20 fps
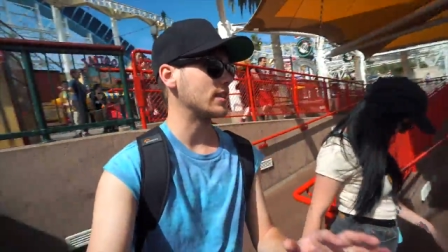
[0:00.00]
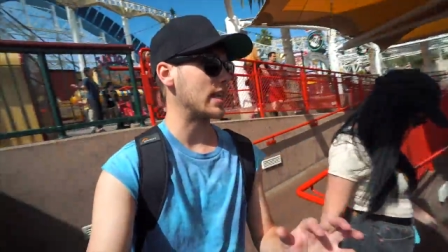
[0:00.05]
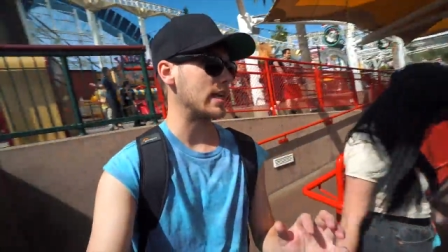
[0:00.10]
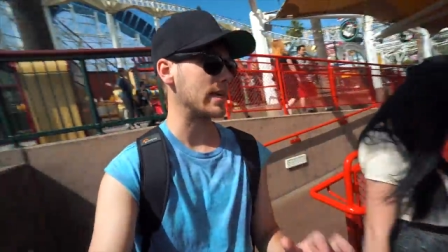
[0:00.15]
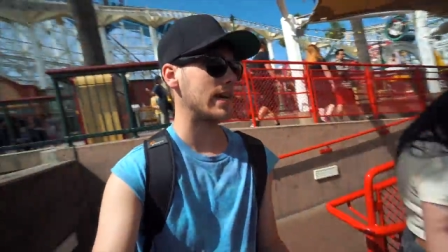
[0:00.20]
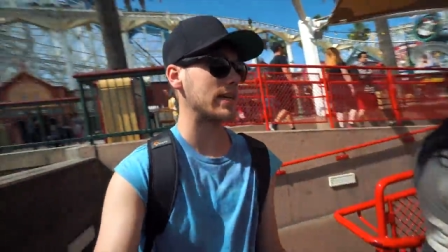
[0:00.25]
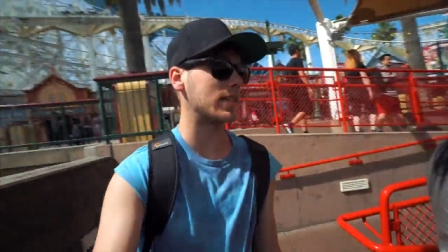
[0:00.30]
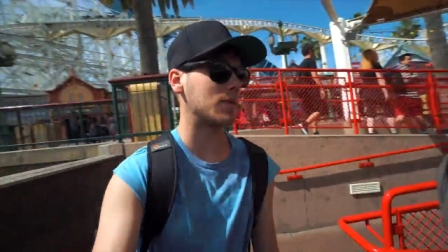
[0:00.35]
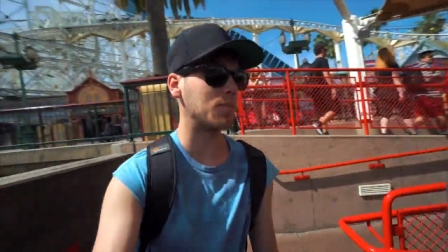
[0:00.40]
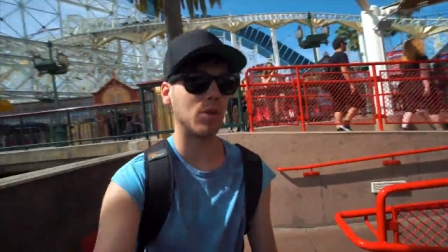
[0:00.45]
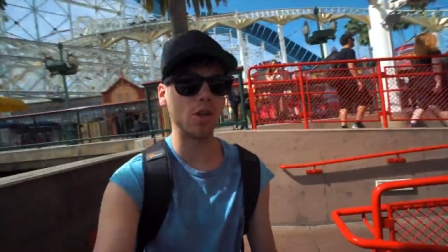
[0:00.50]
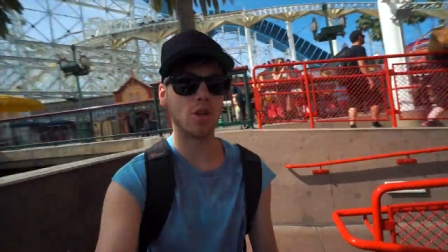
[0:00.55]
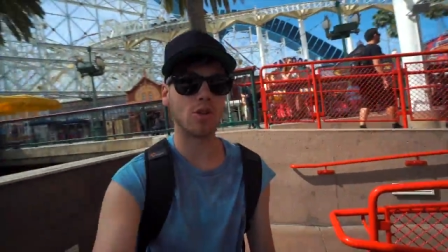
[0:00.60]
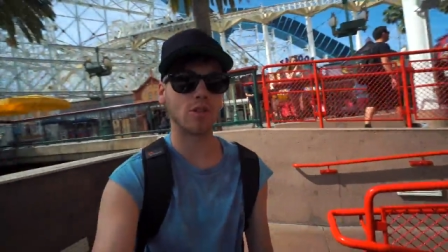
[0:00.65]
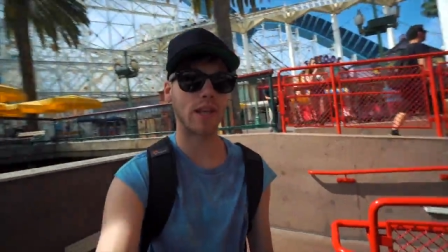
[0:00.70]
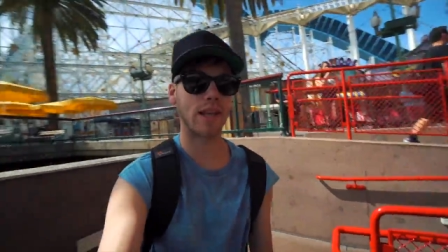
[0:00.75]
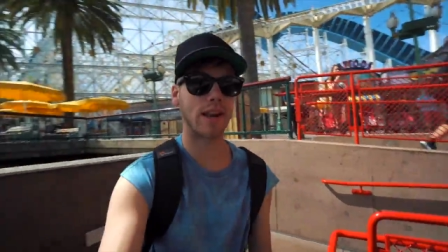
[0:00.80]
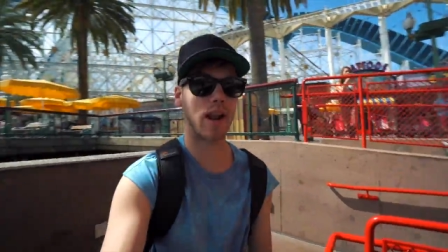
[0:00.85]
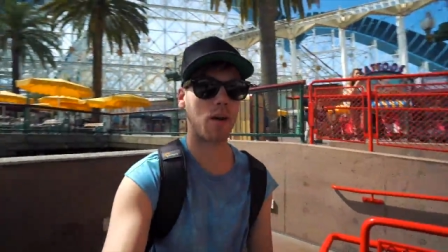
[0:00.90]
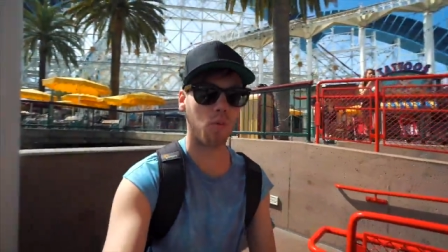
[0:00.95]
because I guess
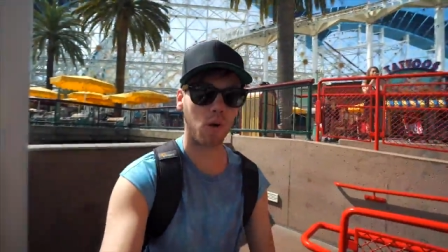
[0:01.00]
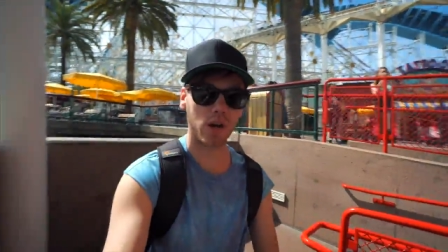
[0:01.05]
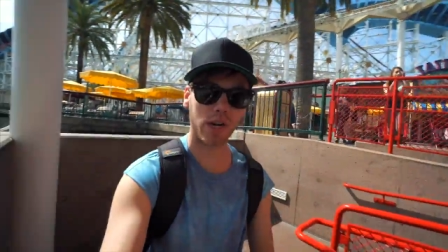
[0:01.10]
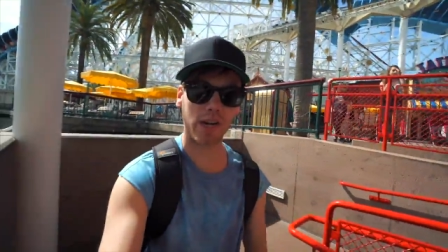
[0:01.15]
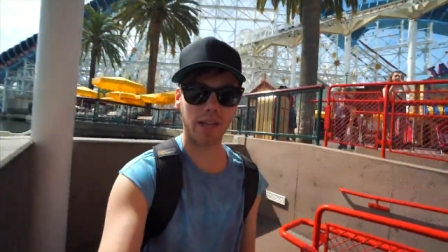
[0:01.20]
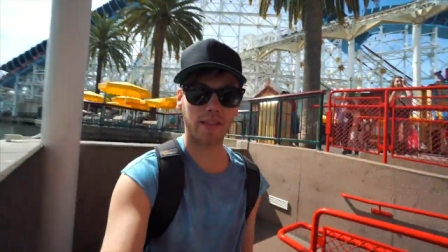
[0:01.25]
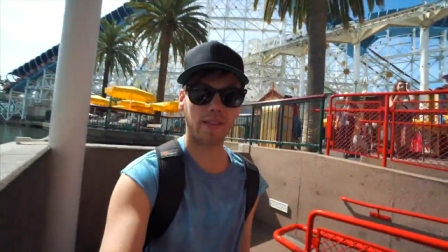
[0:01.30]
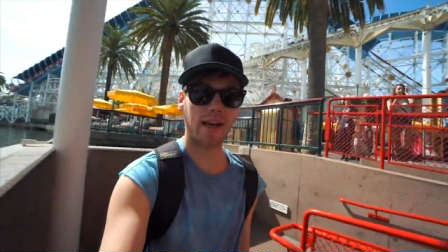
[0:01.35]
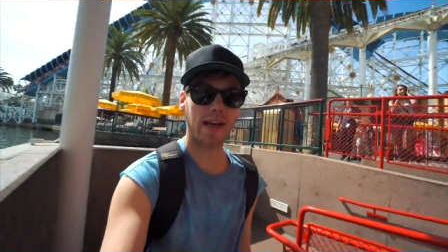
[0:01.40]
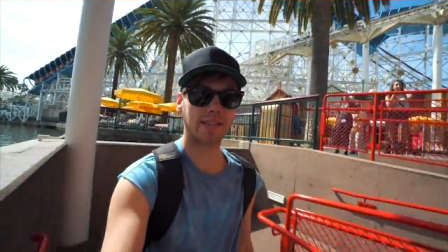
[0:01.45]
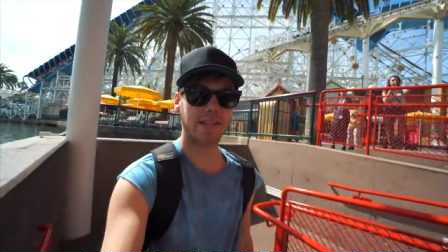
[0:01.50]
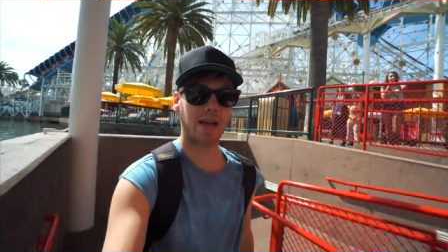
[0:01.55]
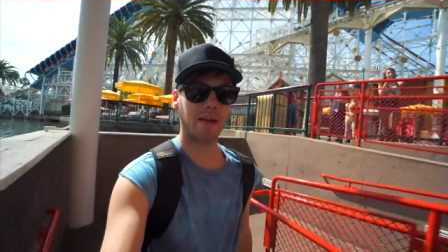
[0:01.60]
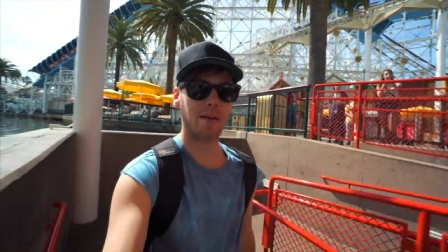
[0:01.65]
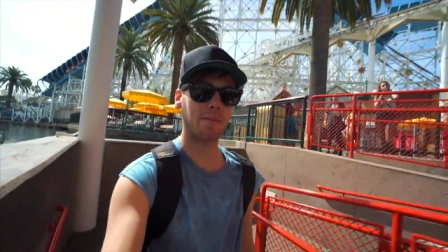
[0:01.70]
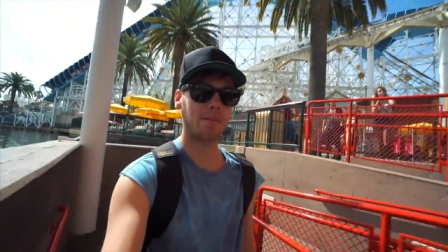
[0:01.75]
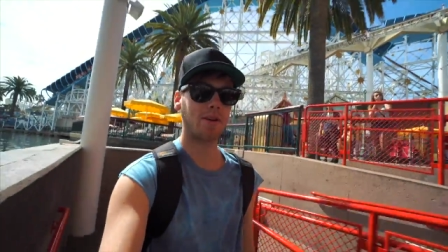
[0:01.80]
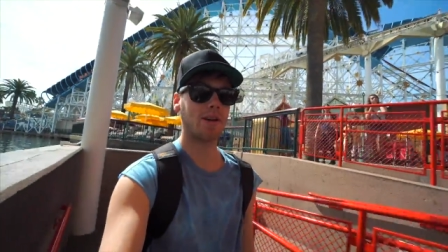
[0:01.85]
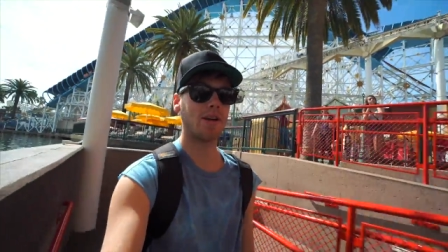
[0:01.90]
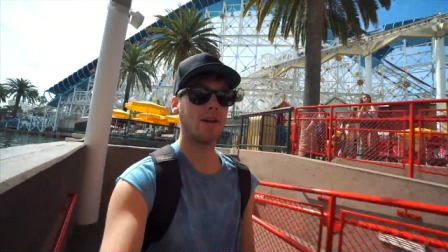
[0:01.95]
blue saying I wanted it last
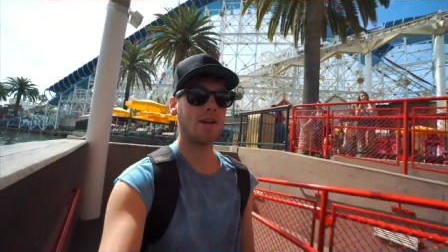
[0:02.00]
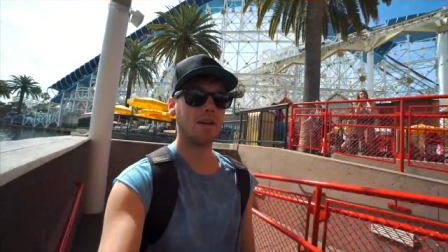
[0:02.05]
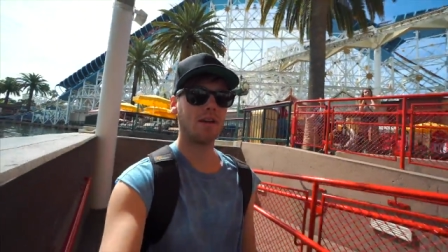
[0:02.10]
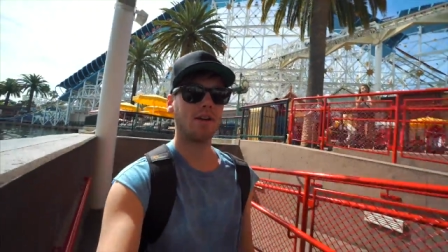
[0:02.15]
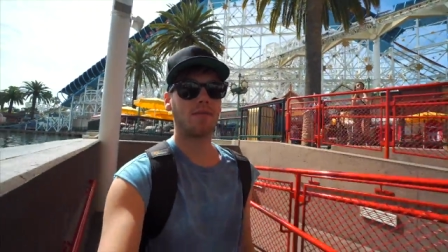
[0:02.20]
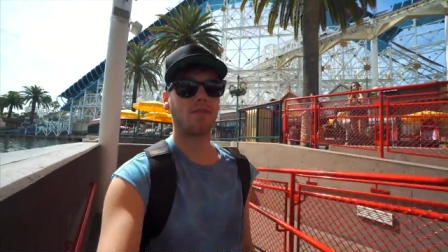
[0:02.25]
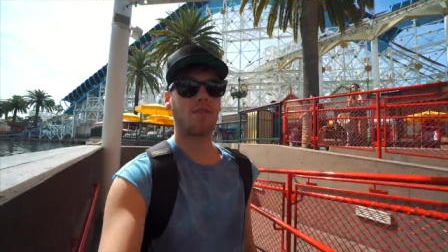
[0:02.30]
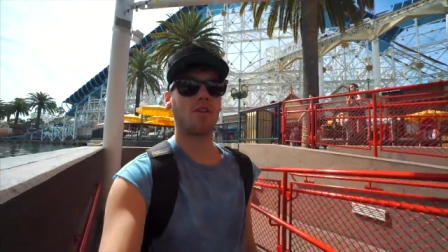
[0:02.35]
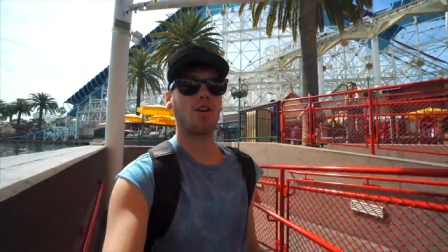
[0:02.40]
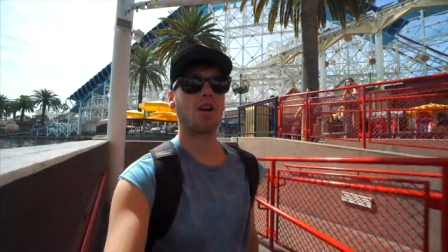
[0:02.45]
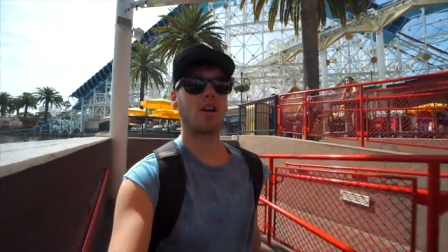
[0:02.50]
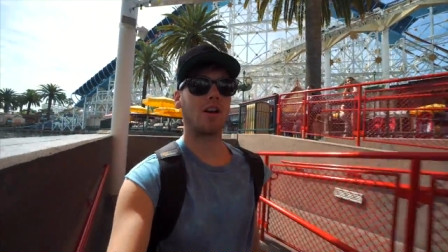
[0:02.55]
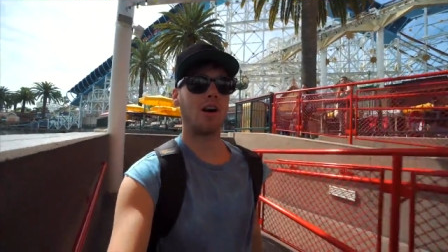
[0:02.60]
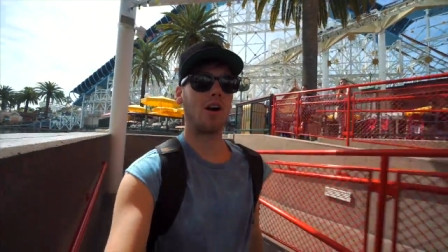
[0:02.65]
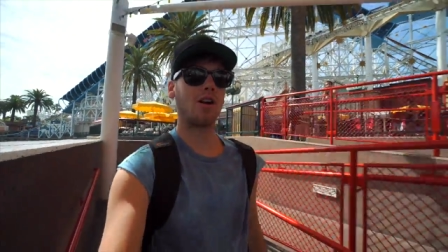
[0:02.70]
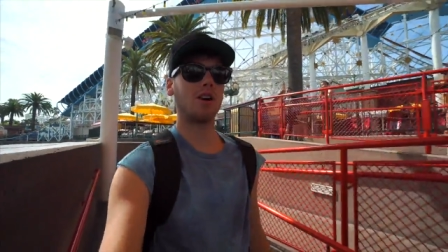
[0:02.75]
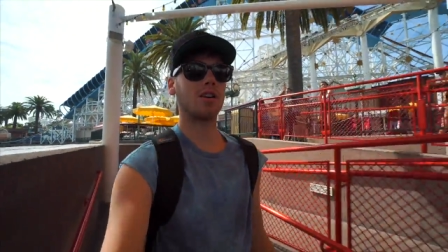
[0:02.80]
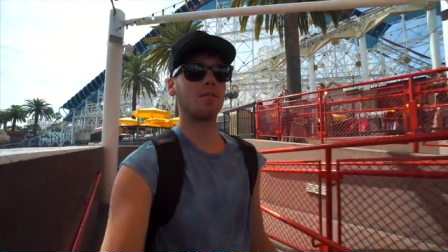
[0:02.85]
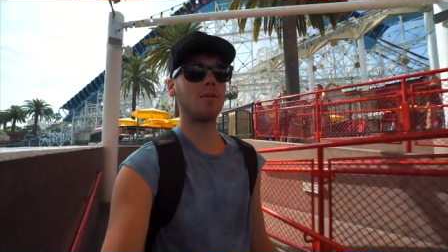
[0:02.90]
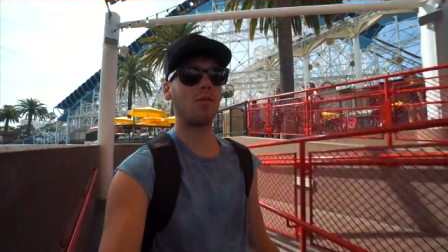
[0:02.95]
time for uh,
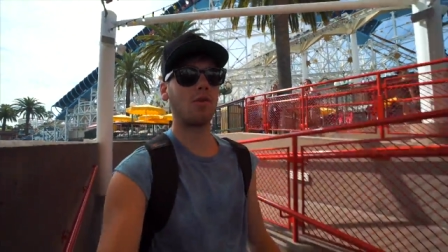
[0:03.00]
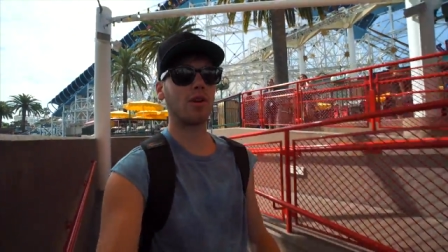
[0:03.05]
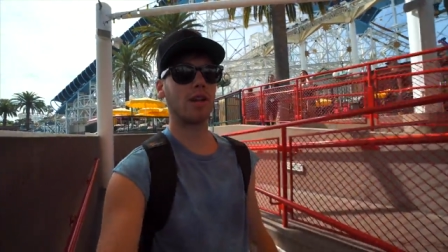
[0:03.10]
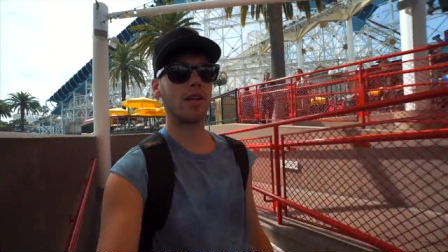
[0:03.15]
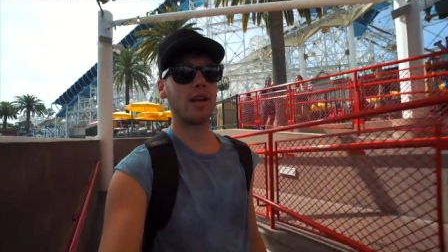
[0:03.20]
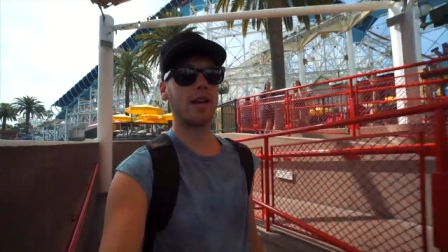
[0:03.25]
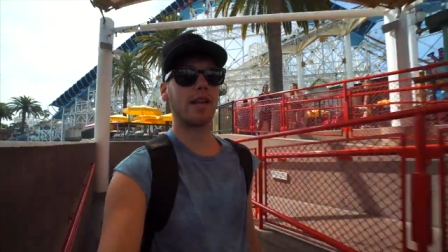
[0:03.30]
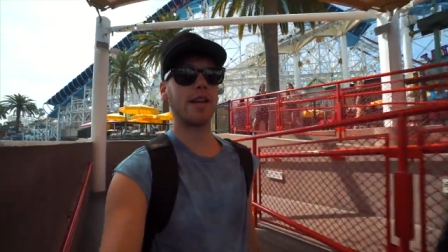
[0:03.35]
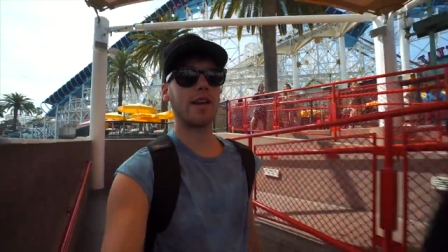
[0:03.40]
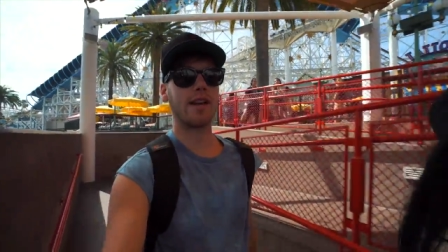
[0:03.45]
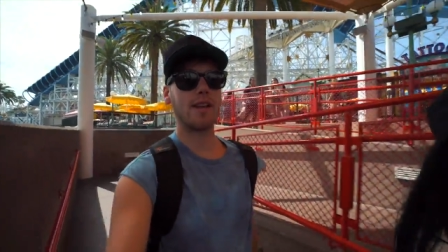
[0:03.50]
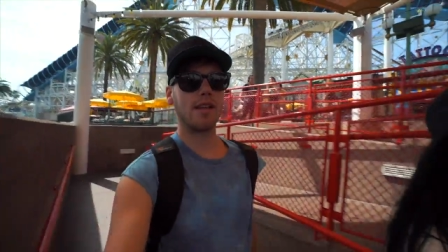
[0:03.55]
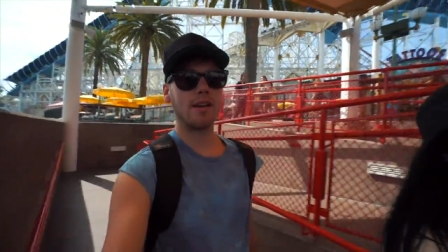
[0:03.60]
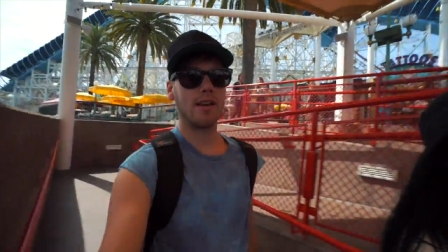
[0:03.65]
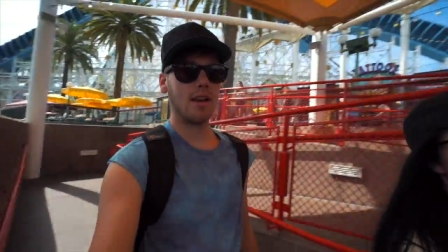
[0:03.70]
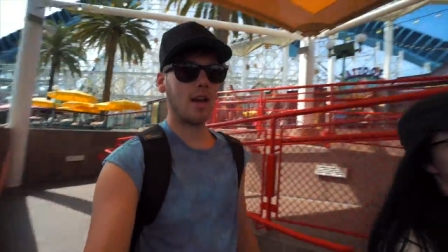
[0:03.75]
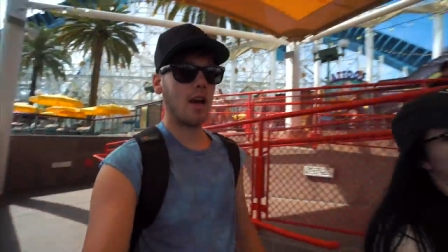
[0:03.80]
cars, they won't get it again.